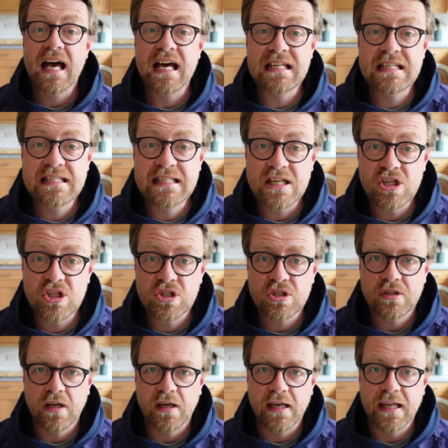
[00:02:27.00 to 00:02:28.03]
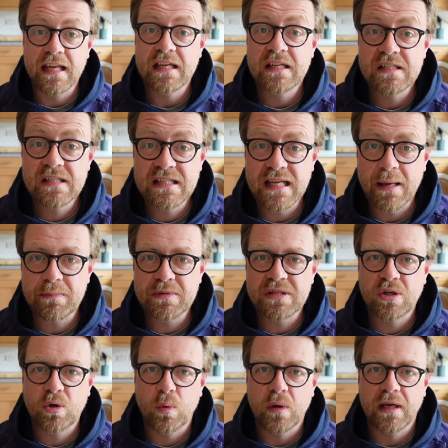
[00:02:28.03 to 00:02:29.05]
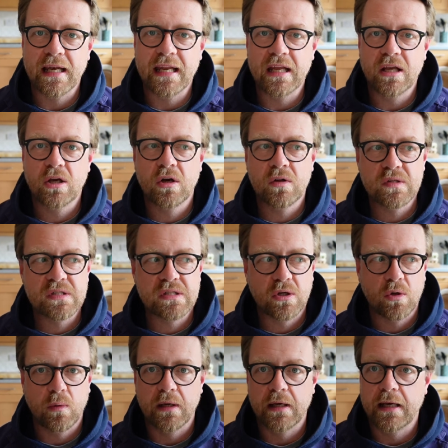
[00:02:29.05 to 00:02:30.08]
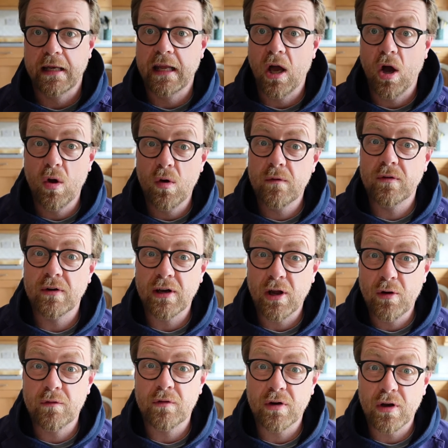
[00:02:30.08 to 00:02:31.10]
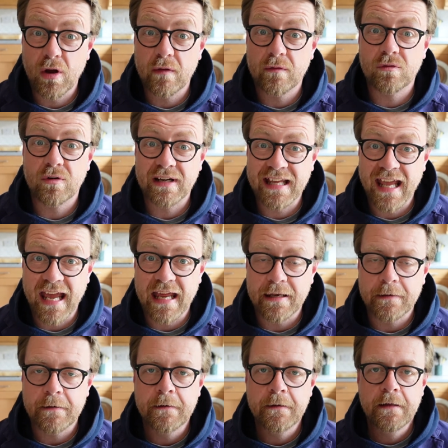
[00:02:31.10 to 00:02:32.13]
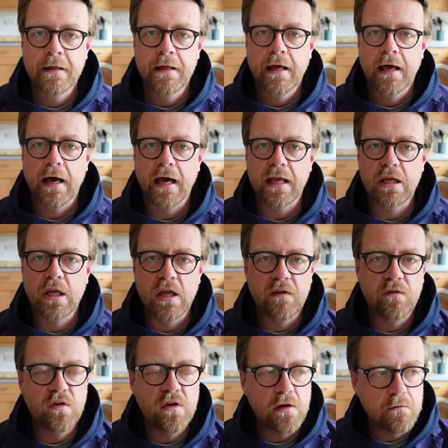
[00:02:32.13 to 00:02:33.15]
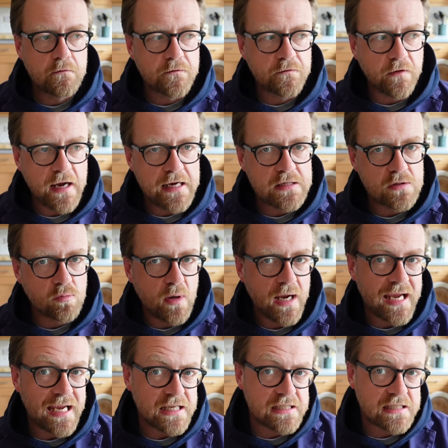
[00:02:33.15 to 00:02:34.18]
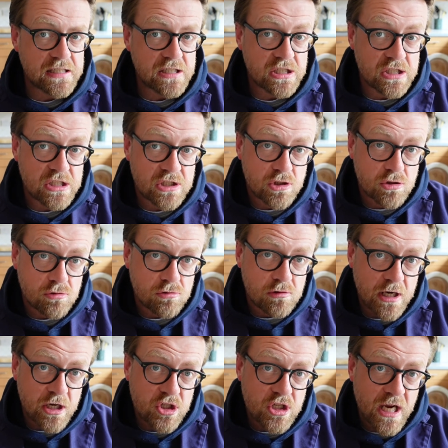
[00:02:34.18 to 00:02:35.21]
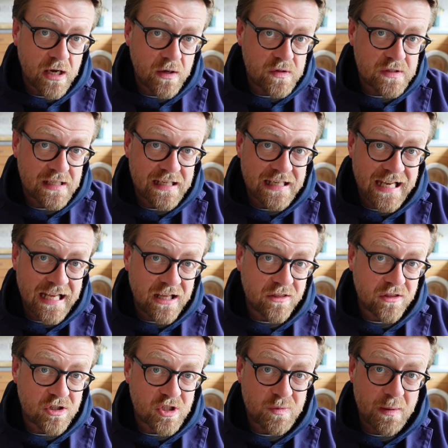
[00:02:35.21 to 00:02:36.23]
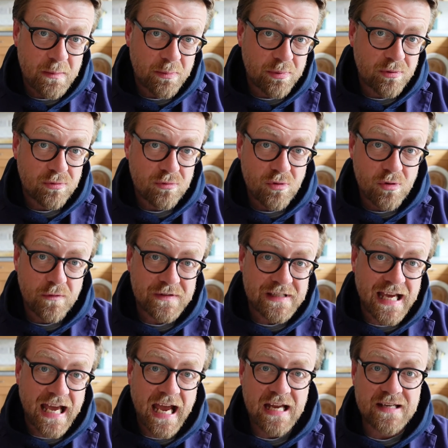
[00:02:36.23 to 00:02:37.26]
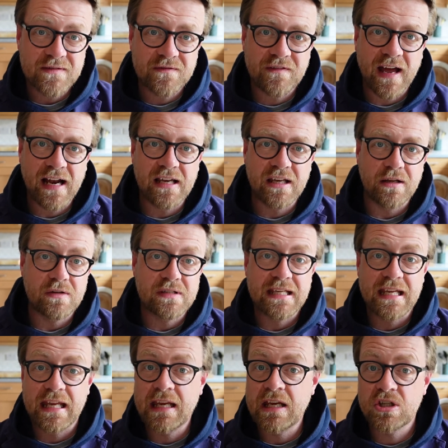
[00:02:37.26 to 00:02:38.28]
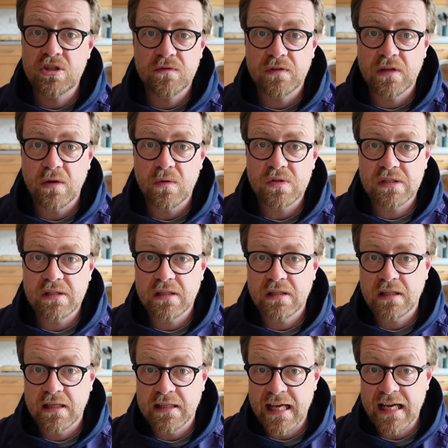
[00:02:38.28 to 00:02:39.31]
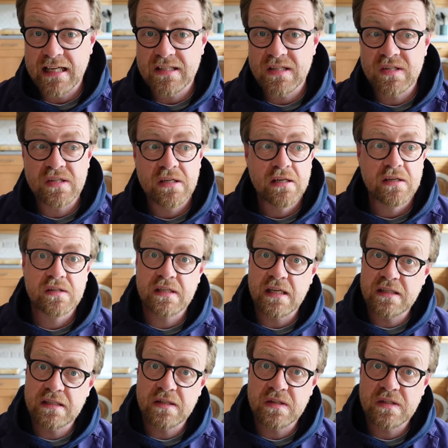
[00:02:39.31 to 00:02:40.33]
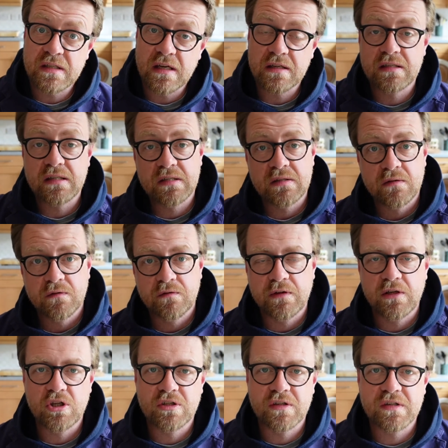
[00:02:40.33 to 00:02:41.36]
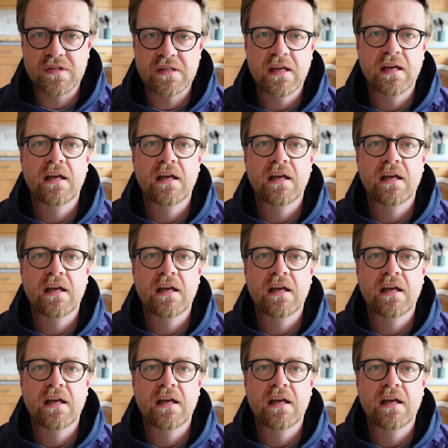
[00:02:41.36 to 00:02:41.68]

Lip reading: Additionally, subsequently, consequently, over and over again. If you can find a way to stretch out, to lengthen, to improve, to add value to each of those connectors, sentence starters, finishers,